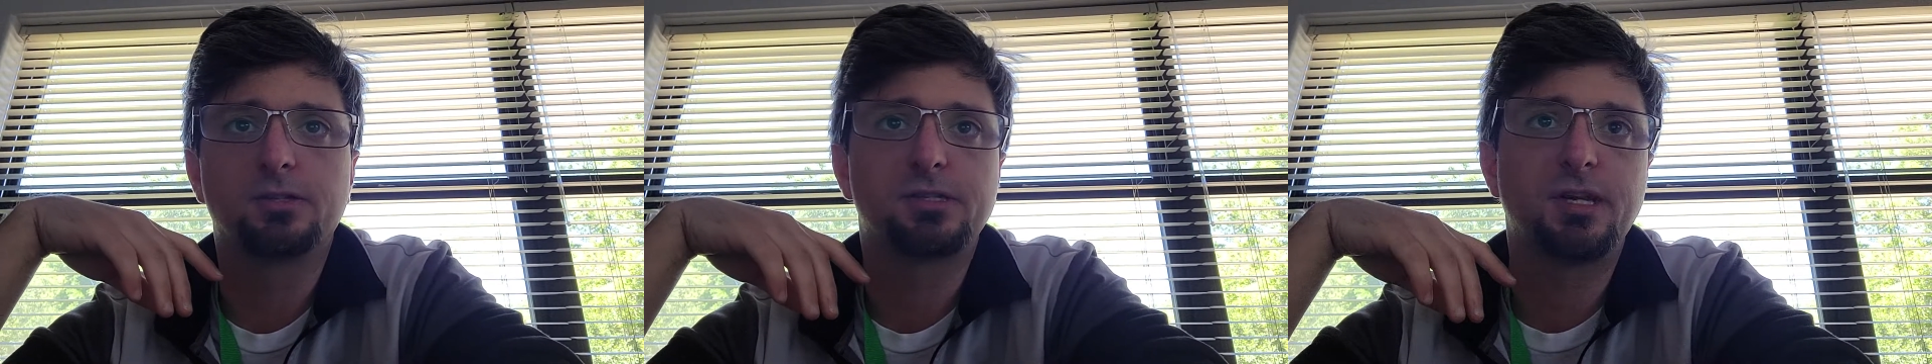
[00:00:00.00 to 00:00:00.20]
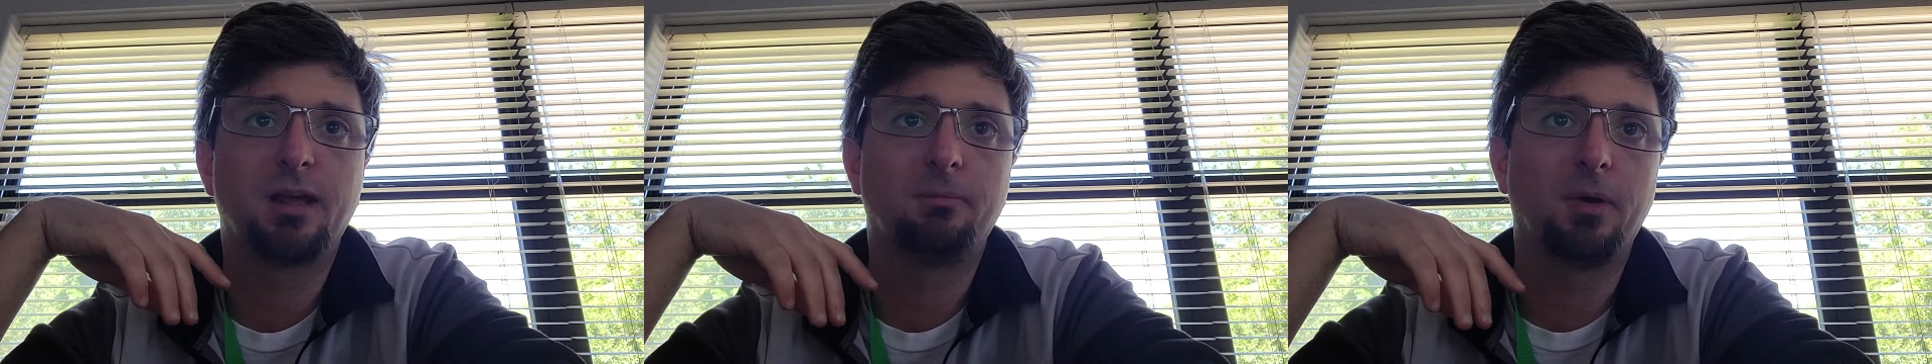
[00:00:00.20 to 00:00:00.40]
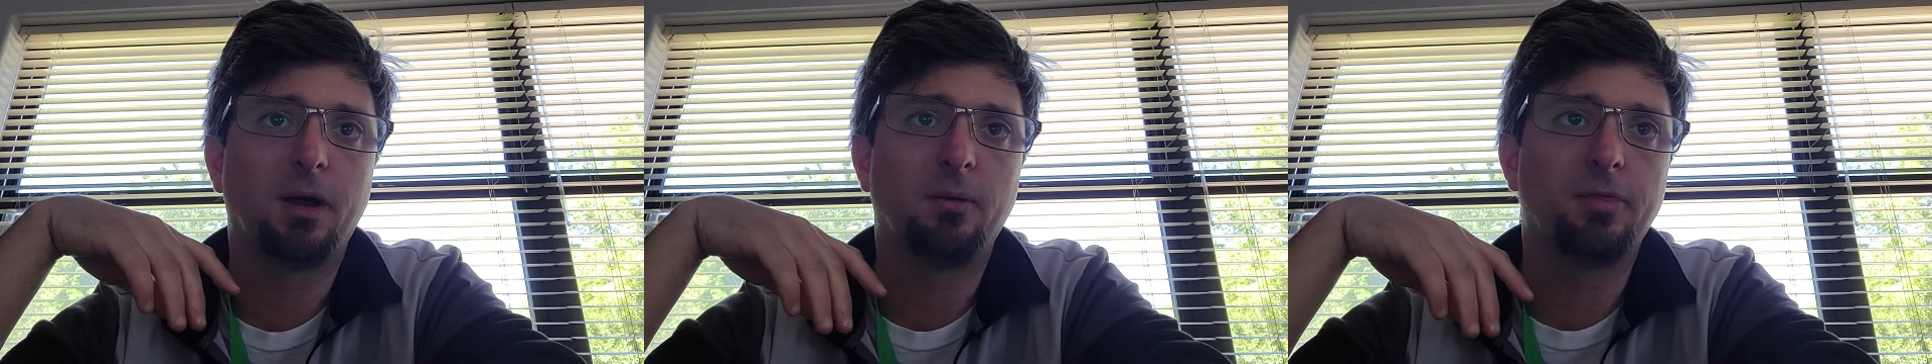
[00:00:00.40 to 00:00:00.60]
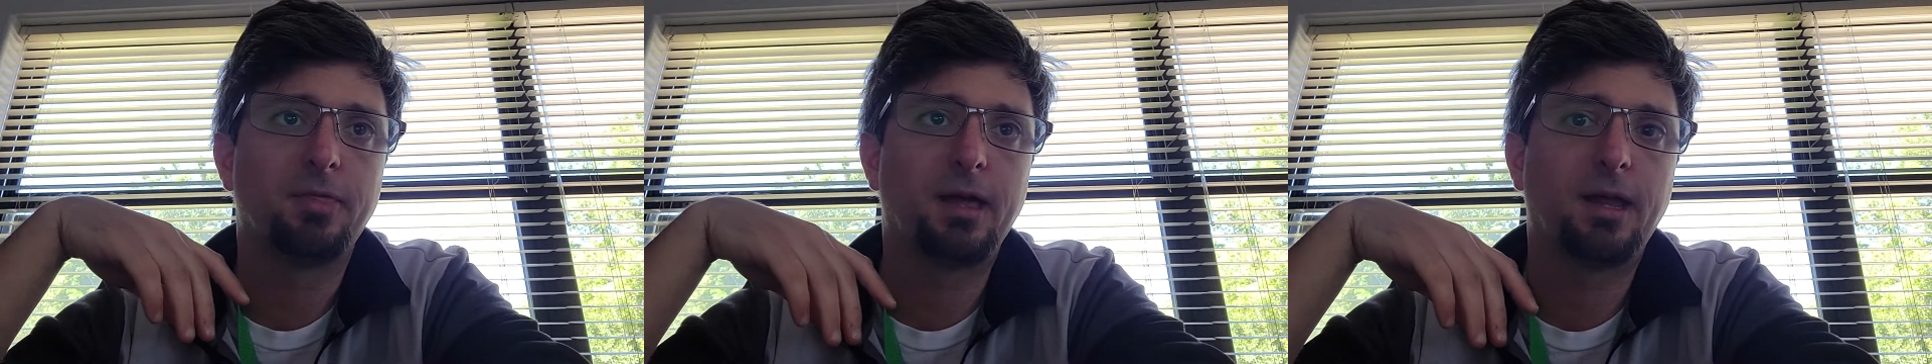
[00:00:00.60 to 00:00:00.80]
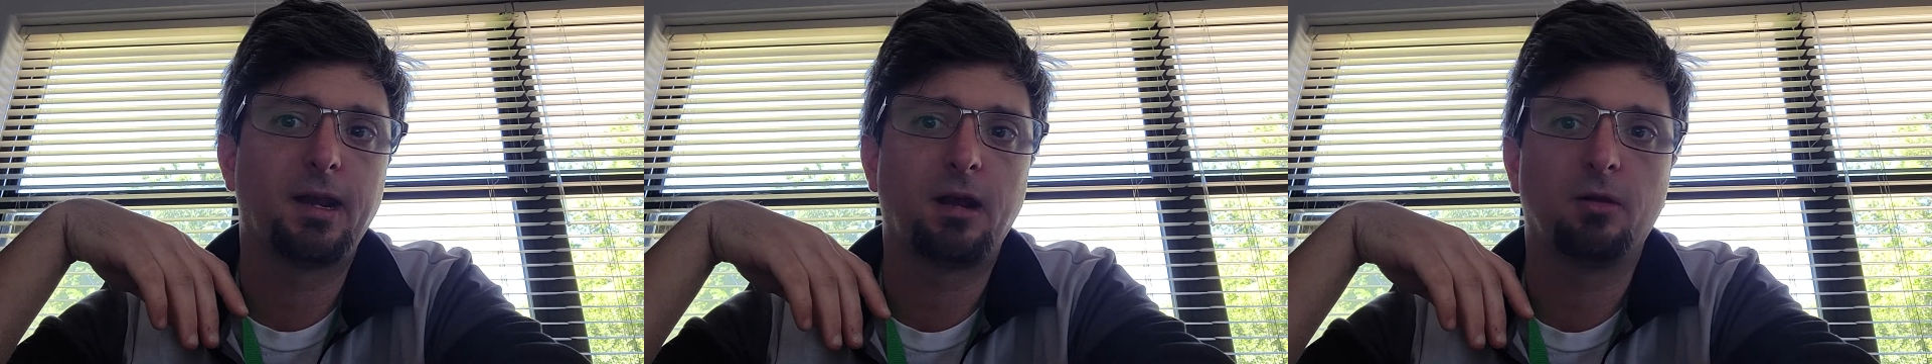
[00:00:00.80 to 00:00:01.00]
standby with
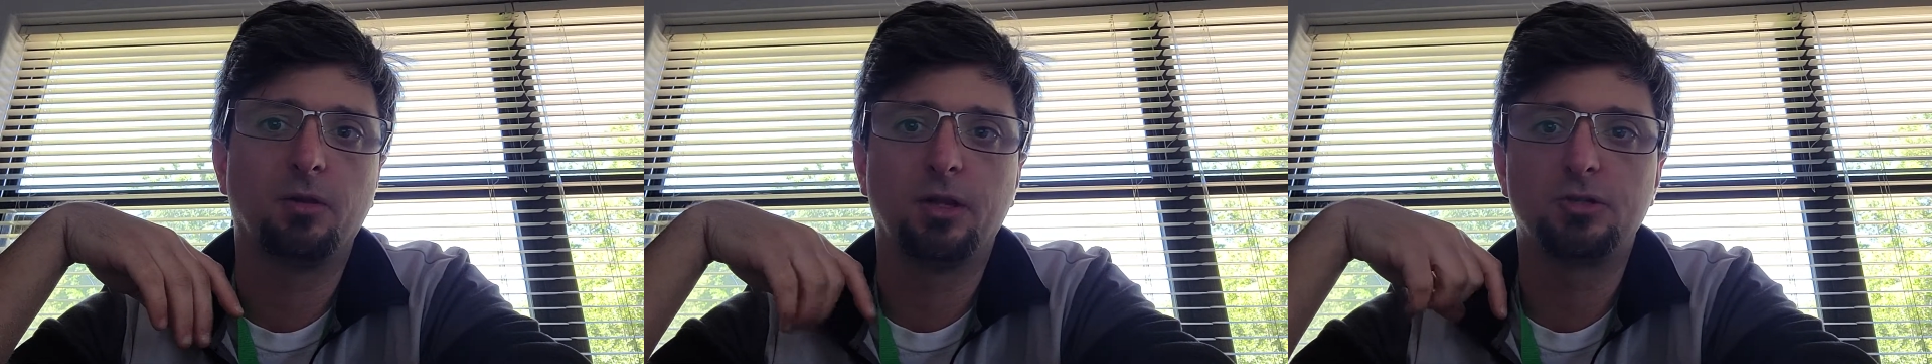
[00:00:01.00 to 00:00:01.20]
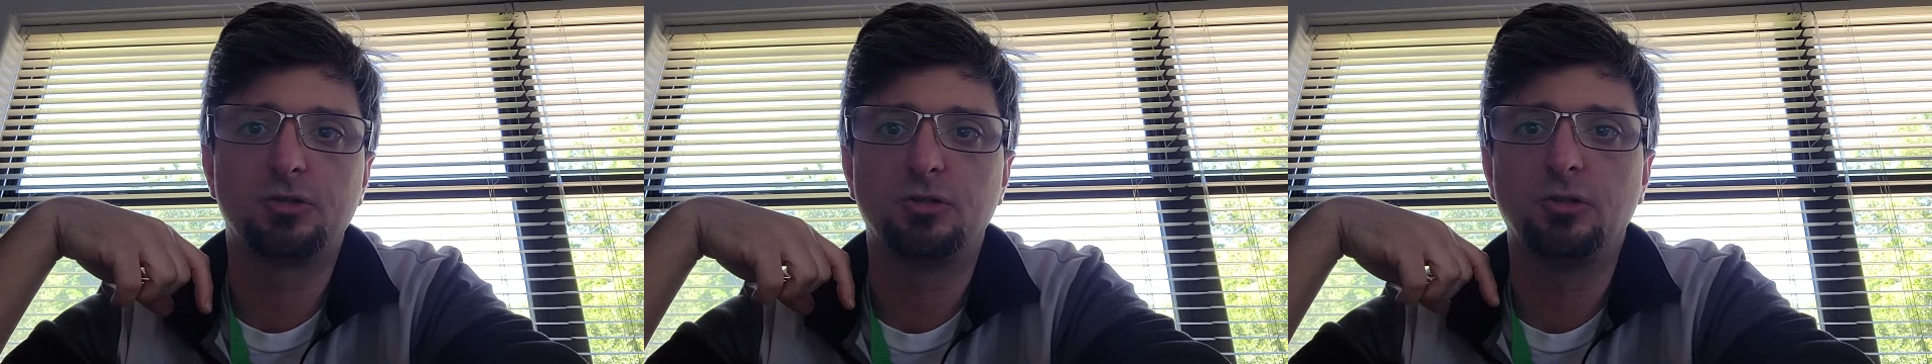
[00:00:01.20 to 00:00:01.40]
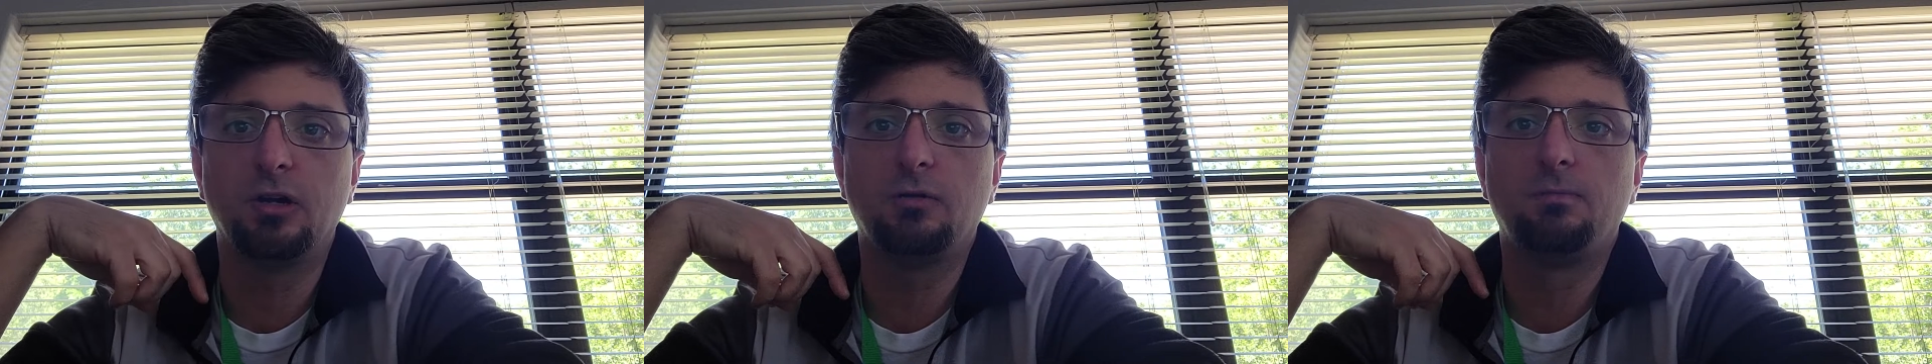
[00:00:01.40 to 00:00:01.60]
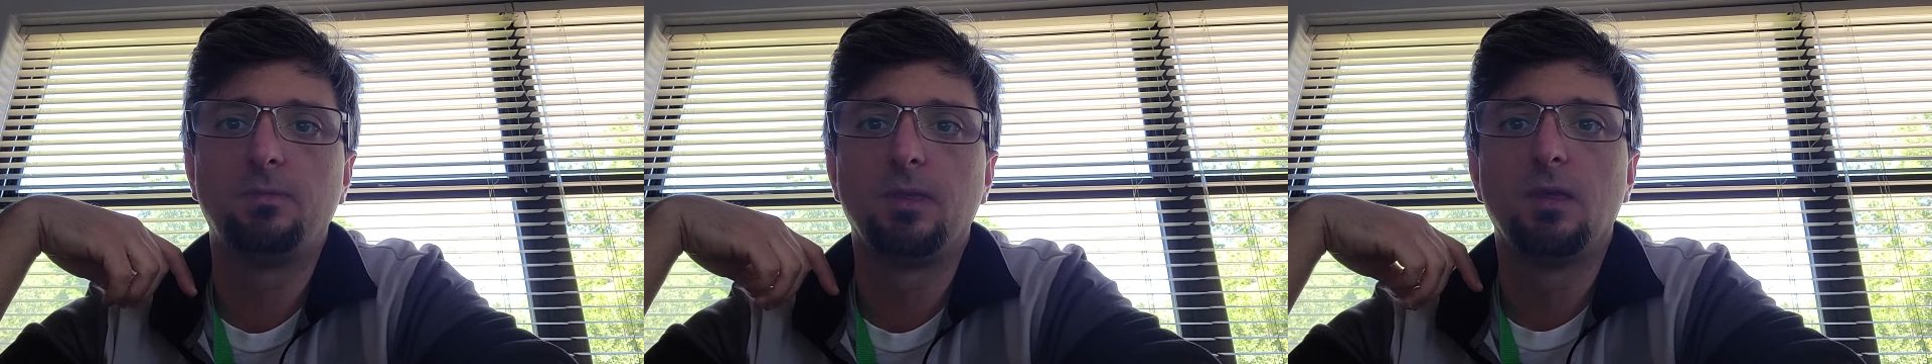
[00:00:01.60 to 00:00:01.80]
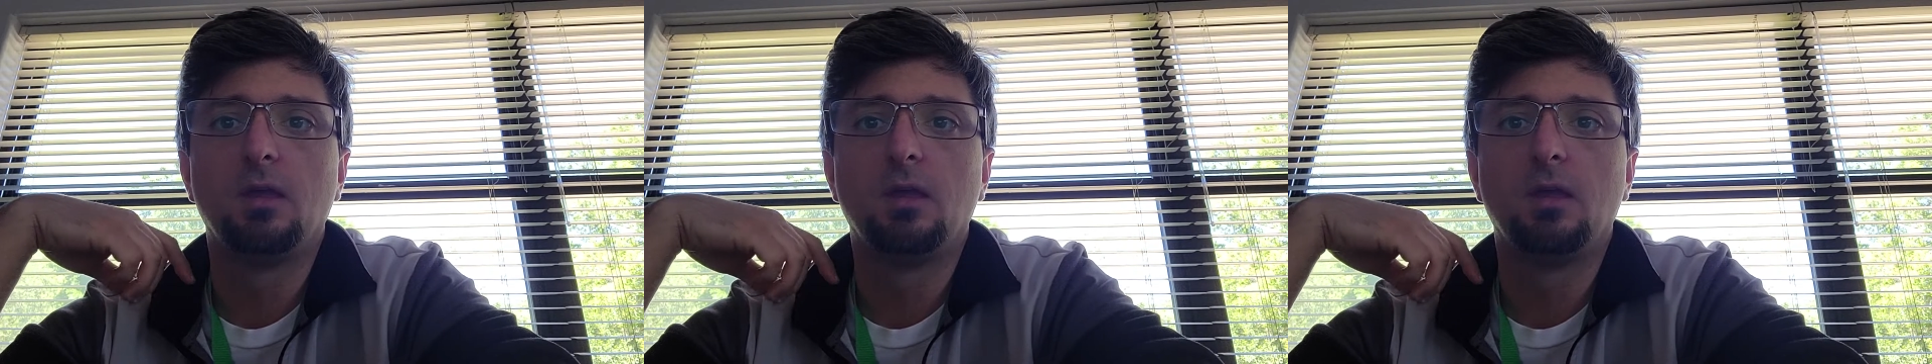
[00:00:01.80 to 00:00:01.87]
that. I'll let you know.